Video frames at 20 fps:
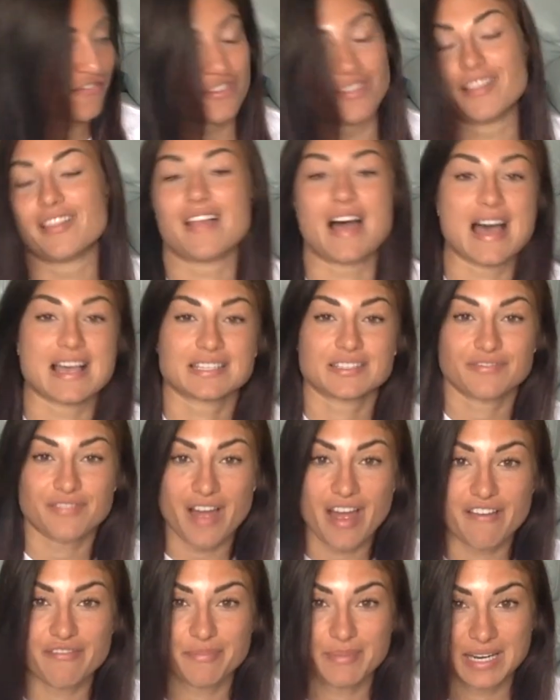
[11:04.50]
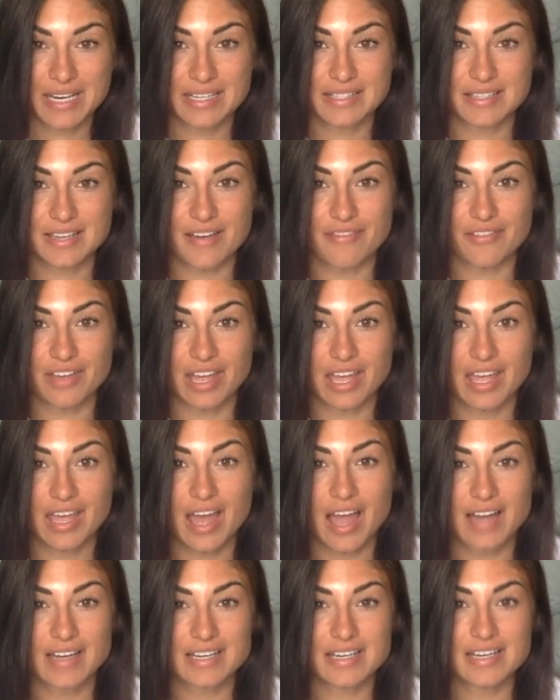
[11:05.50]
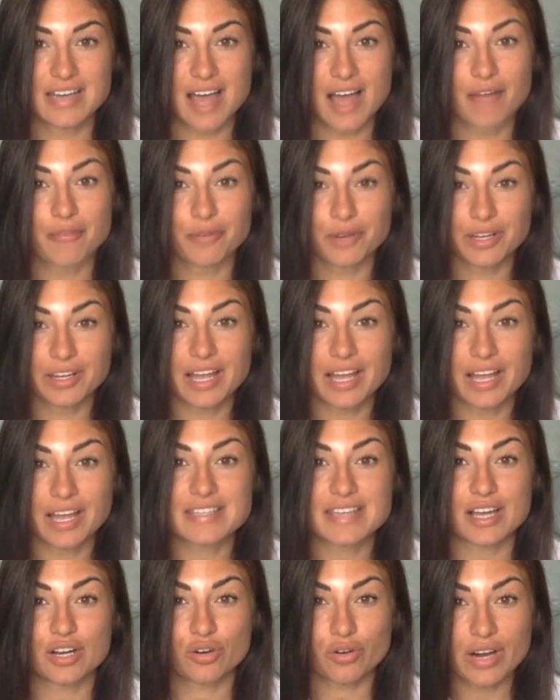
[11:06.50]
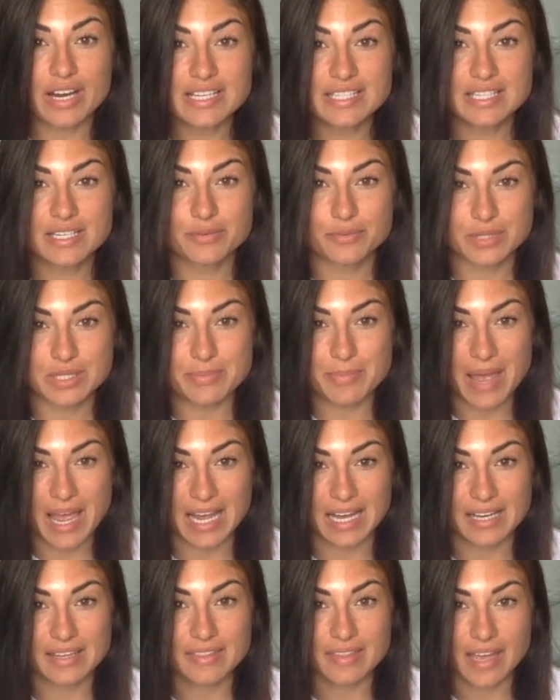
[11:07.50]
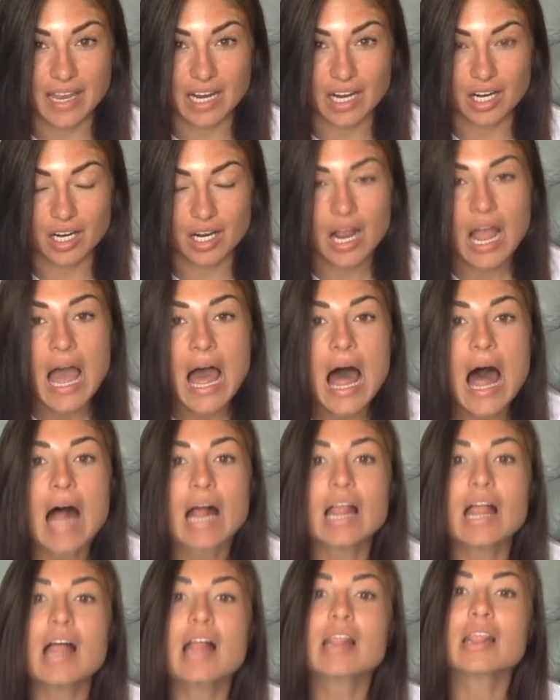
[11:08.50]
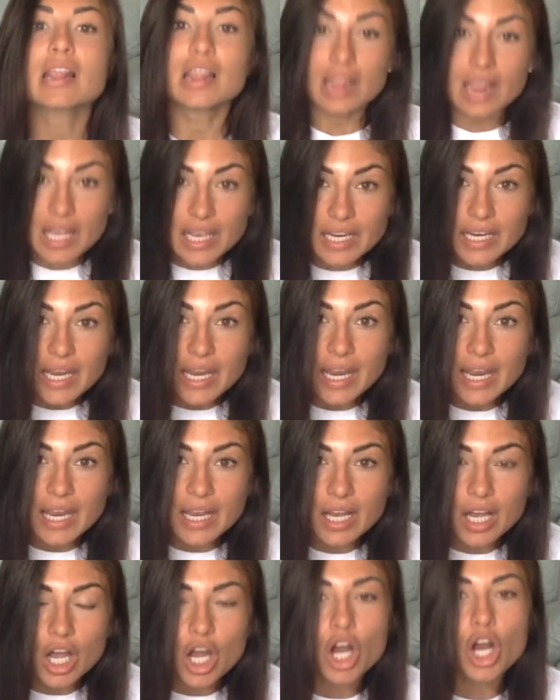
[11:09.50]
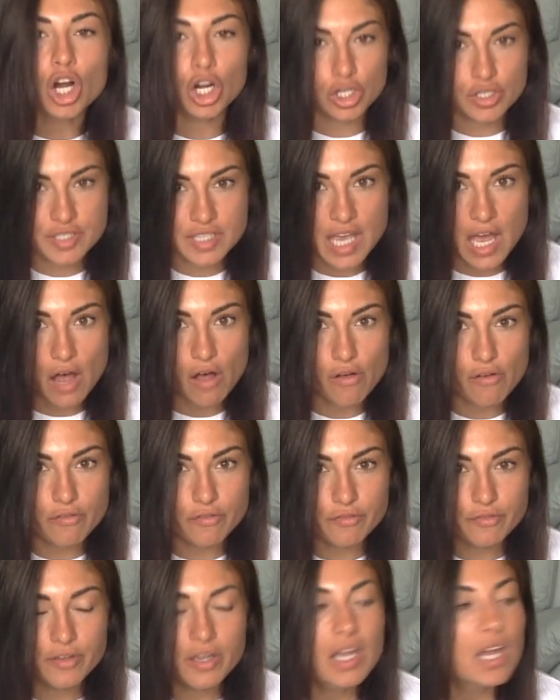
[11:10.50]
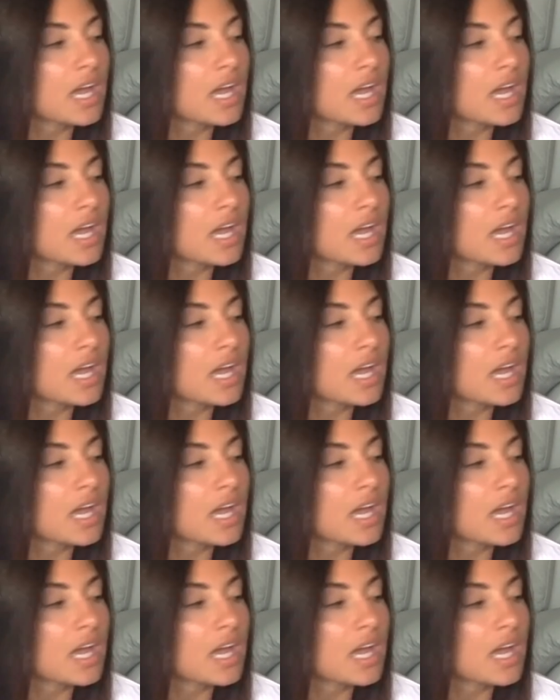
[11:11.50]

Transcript: for the last 5 minutes of it, I did not realize that Gracie was back there licking herself.